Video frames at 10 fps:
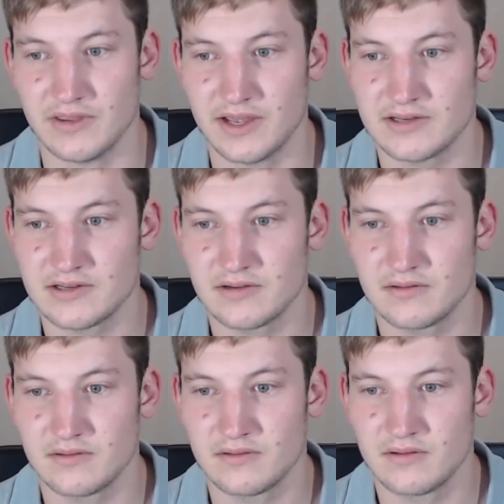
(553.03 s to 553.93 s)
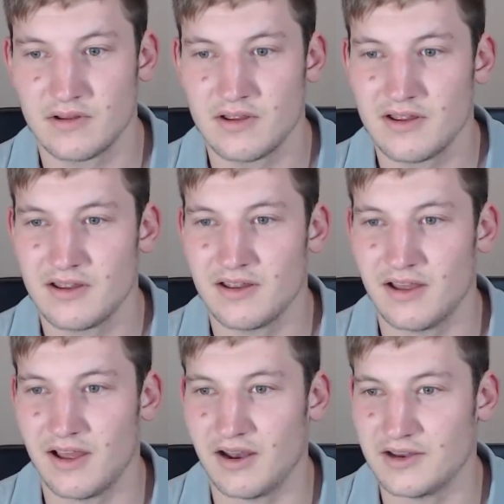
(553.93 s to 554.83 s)
that.
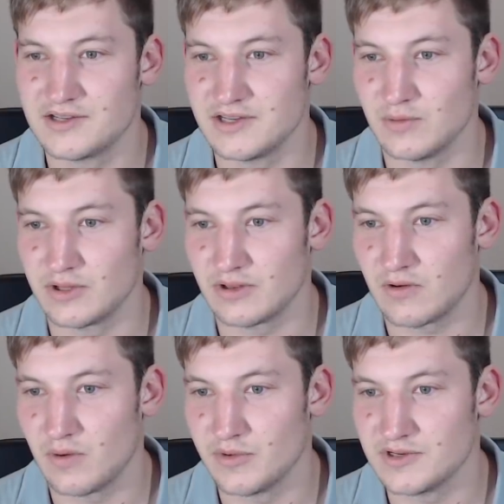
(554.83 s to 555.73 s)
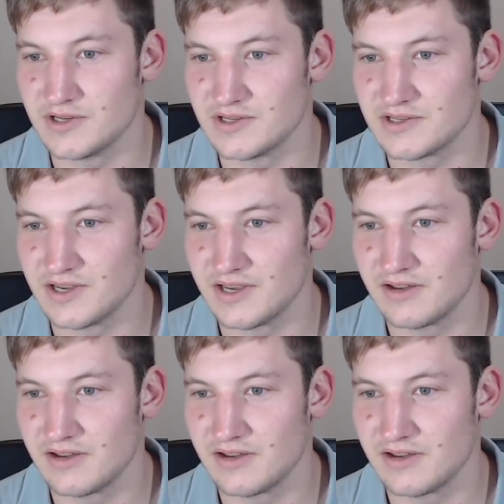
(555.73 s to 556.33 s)
Let's see what the comments here say.